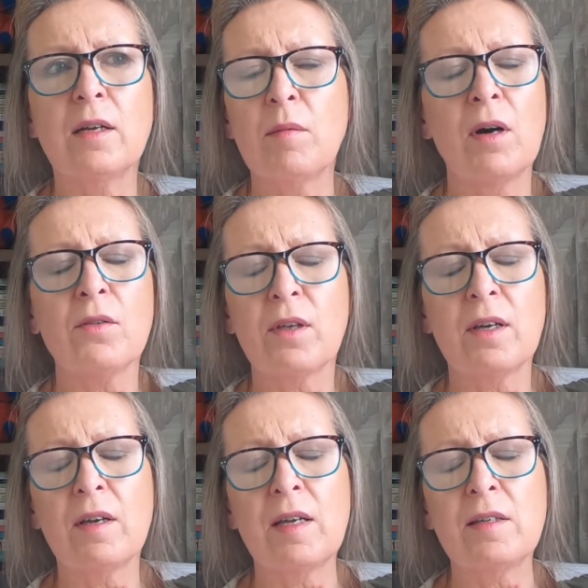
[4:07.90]

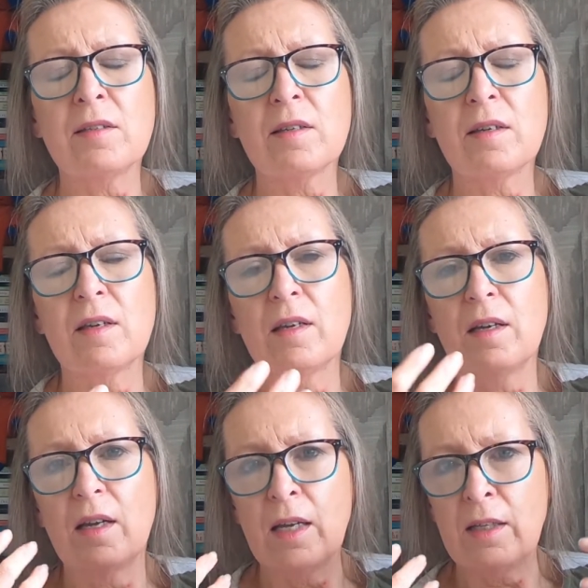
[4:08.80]
Martha is
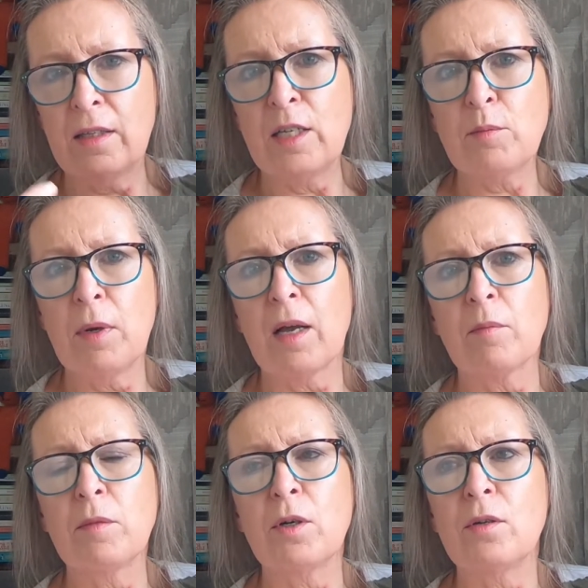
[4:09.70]
in these
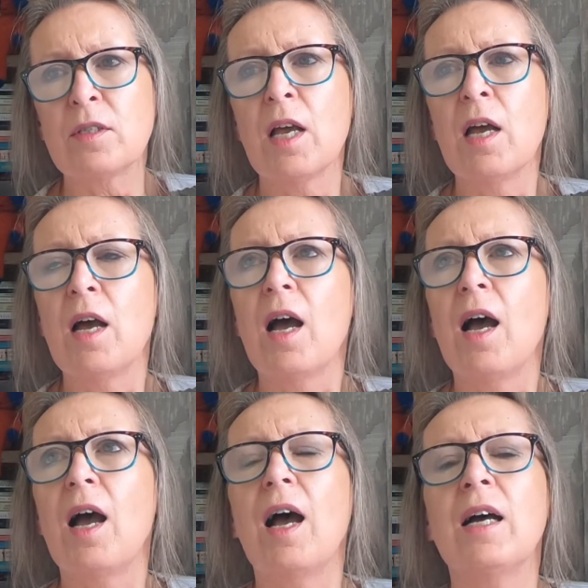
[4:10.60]
black moods.
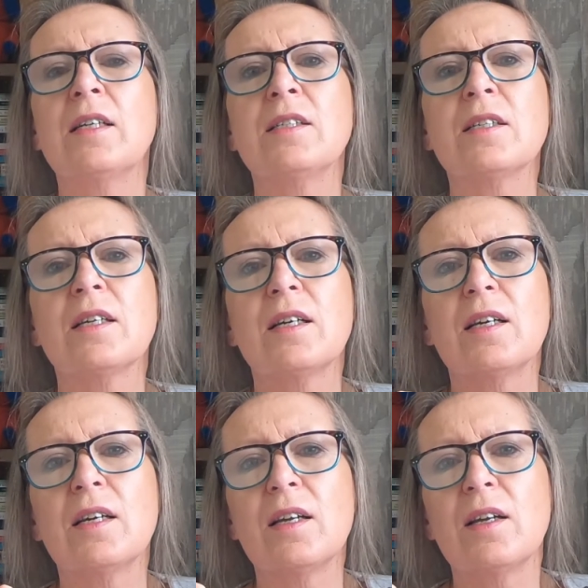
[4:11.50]
And
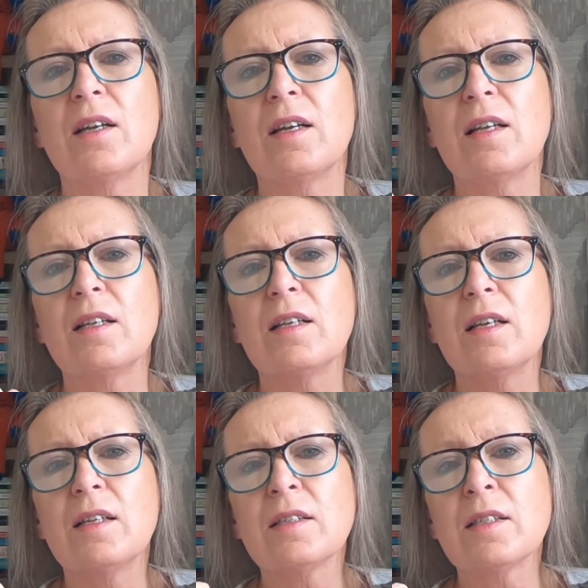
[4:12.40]

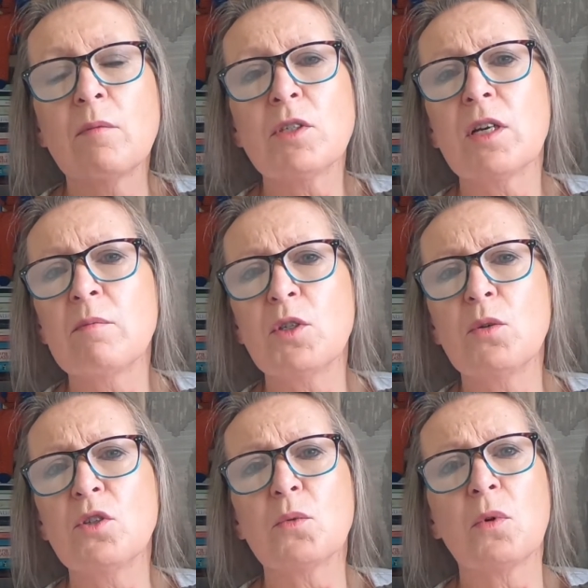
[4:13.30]
sometimes
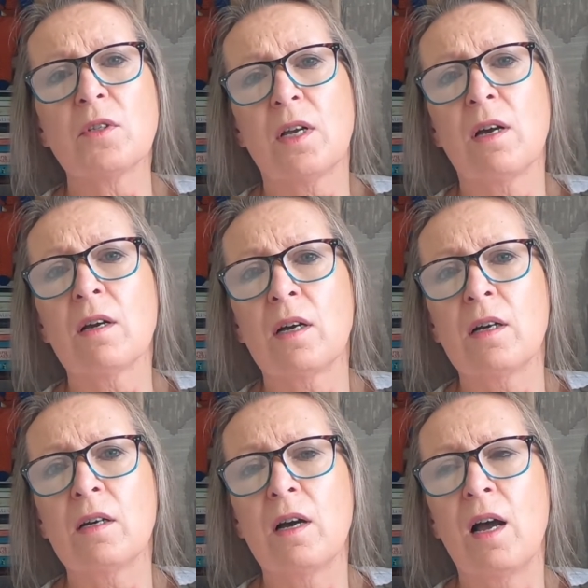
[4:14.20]
you just want to hug
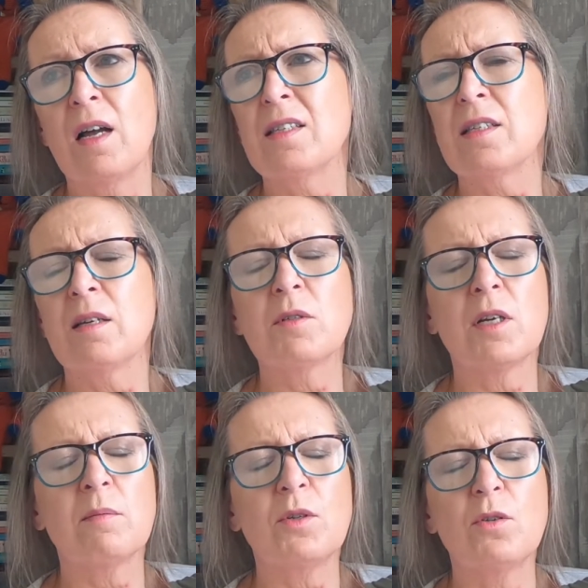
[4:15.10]
her, and
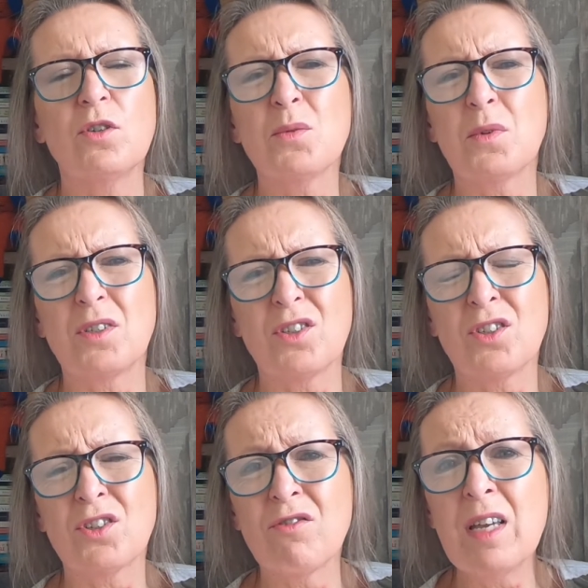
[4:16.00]
sometimes you just want to
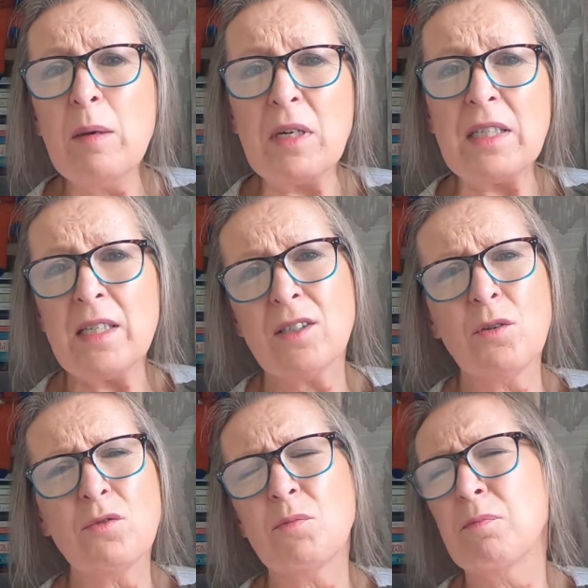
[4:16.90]
scream at her.
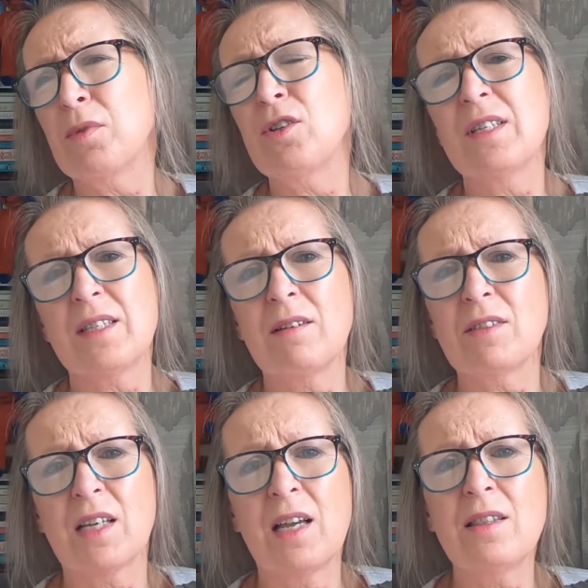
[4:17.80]
So just pull yourself
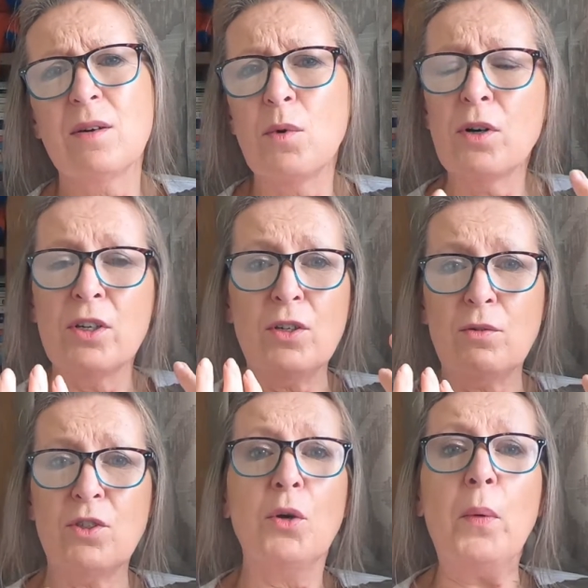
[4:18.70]
together. What are
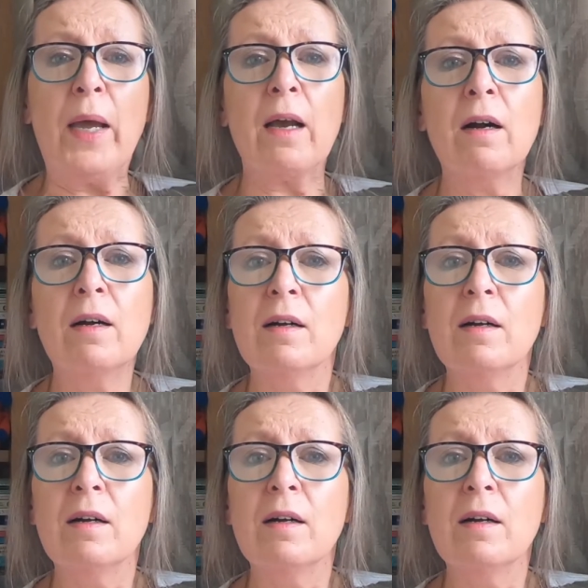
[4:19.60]
you doing?